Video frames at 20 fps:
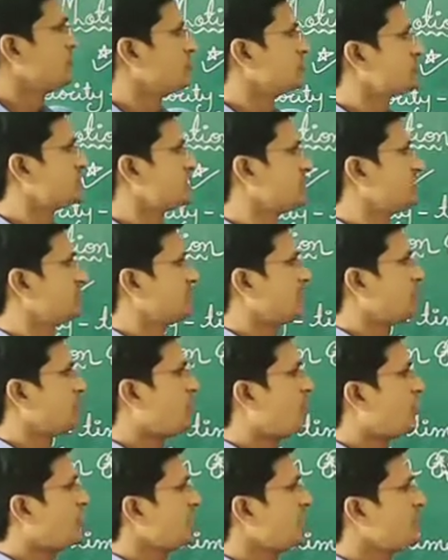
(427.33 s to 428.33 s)
motion, the
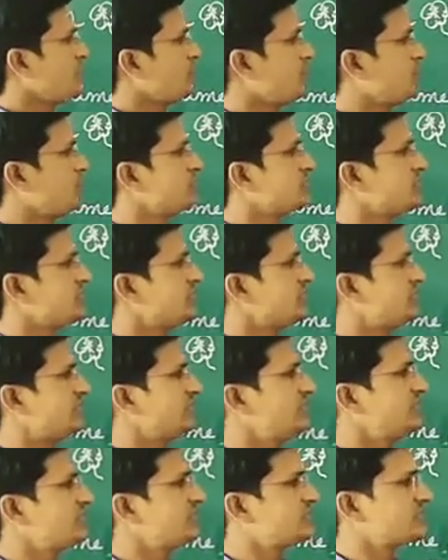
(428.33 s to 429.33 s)
body moves in
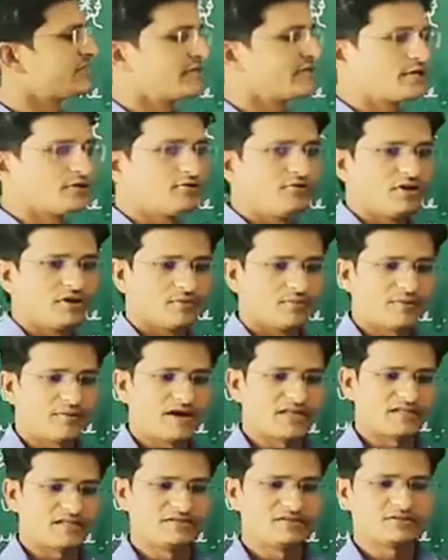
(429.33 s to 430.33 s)
a circular
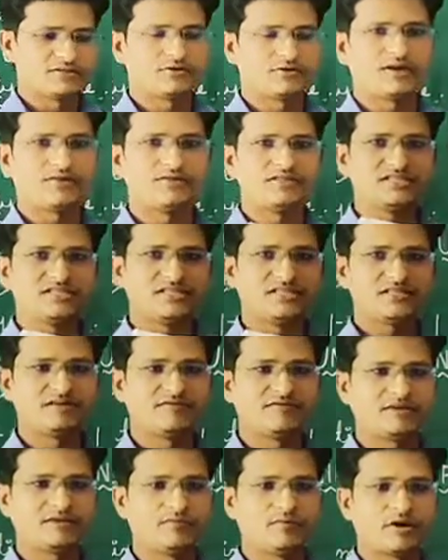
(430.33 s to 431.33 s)
path. So now this is
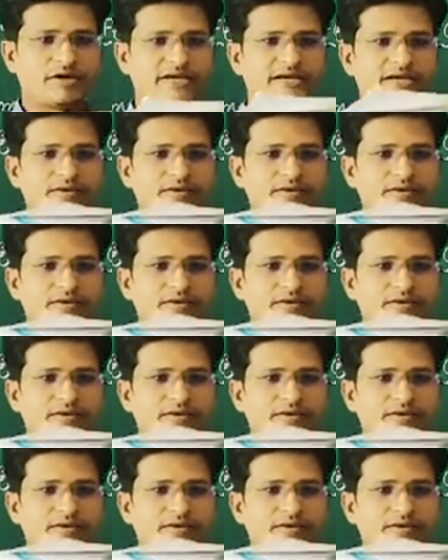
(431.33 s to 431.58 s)
a one body